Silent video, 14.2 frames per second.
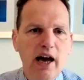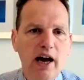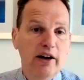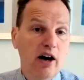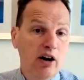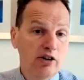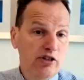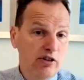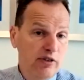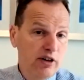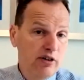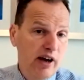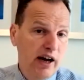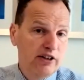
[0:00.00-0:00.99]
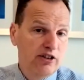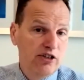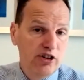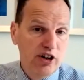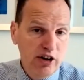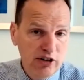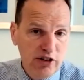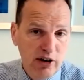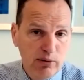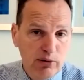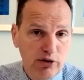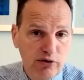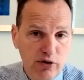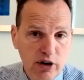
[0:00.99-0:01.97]
And RZV reactogenicity
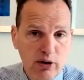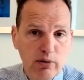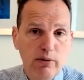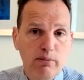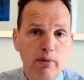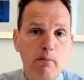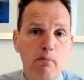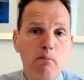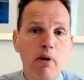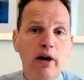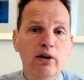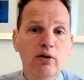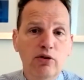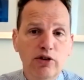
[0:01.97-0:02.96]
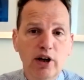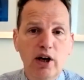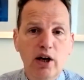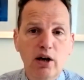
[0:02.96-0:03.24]
was frequent but mild.